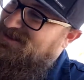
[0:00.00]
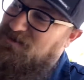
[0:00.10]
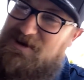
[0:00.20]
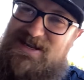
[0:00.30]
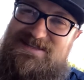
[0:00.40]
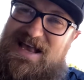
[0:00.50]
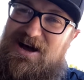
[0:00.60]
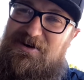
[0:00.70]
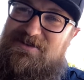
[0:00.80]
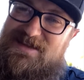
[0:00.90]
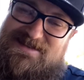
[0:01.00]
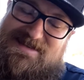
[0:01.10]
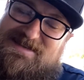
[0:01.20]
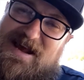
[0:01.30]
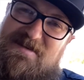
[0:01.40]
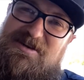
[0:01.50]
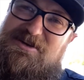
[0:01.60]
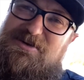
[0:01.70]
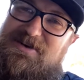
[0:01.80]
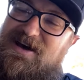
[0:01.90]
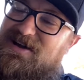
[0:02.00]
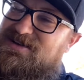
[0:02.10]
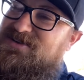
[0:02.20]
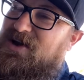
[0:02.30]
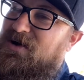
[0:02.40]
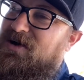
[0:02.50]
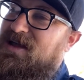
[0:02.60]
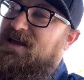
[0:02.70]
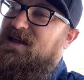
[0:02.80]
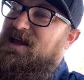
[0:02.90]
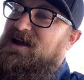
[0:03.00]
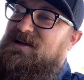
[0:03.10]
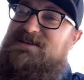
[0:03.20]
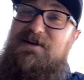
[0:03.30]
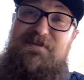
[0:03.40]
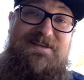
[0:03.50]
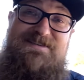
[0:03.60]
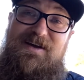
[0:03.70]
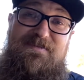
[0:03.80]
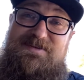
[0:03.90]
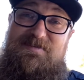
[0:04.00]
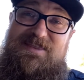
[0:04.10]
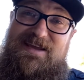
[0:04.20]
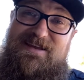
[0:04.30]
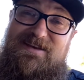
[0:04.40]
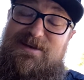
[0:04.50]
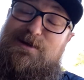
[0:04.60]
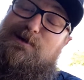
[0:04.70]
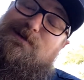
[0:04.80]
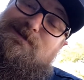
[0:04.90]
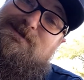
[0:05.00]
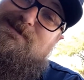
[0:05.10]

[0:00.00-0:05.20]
When it's out, that's the time to do it all. So definitely still have some thinking to do.